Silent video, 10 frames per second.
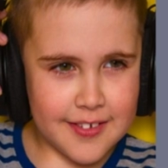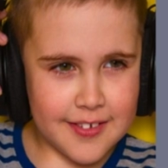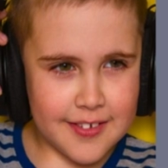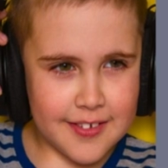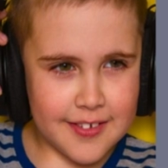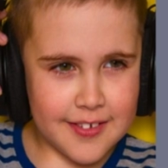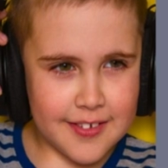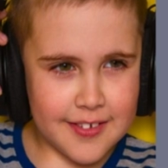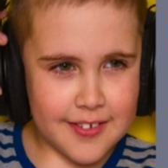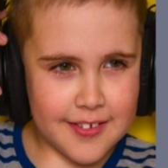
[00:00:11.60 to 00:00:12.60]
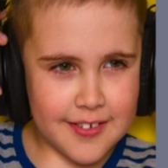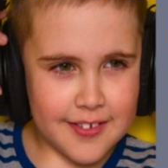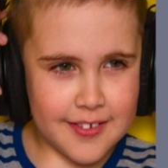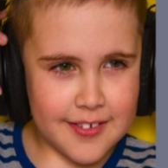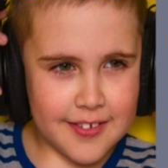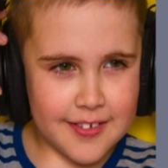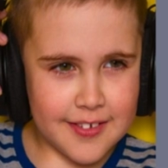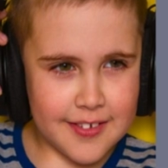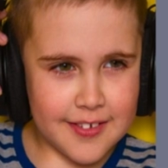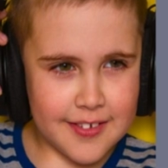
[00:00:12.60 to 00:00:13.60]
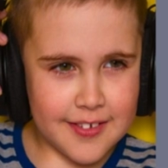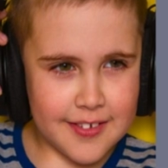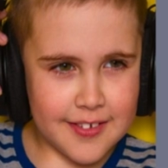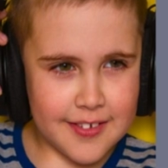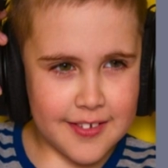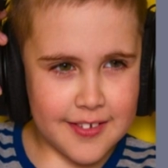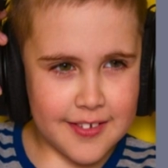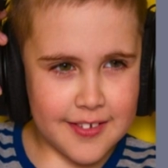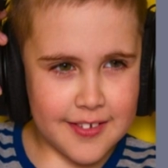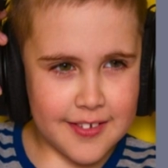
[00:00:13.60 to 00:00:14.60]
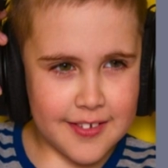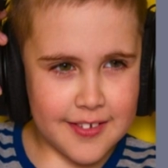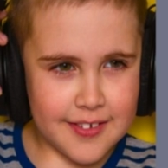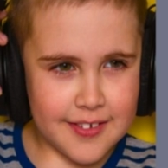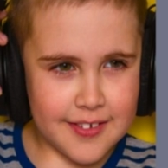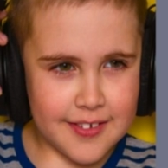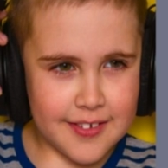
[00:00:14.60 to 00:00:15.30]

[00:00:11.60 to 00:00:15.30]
This is a still picture; no speech is visible.